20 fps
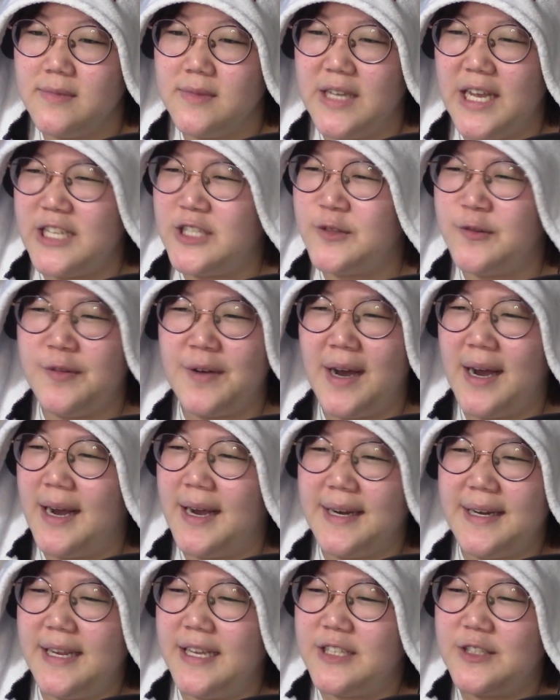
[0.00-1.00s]
It's
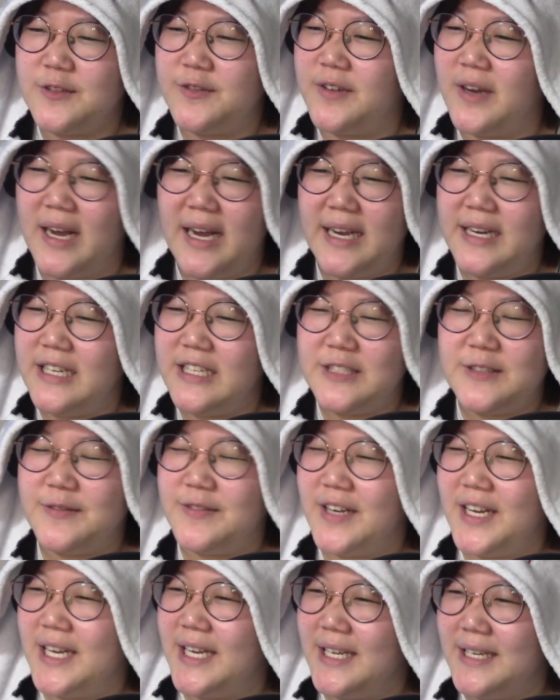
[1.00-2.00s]
fine, it's fine, it's
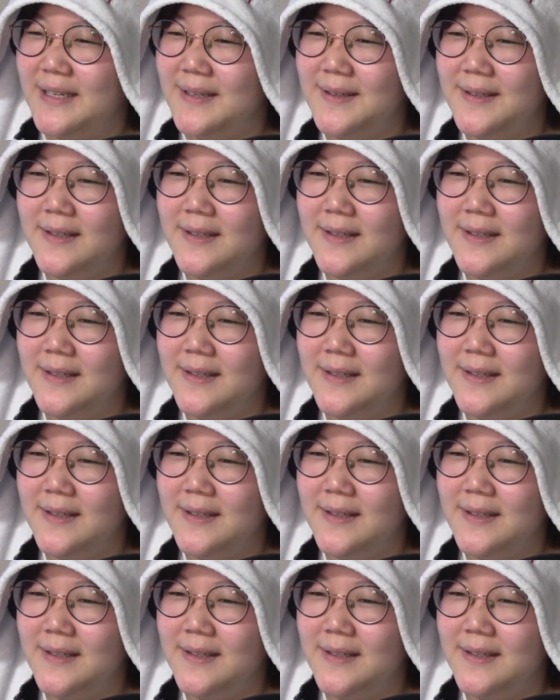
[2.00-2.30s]
fine.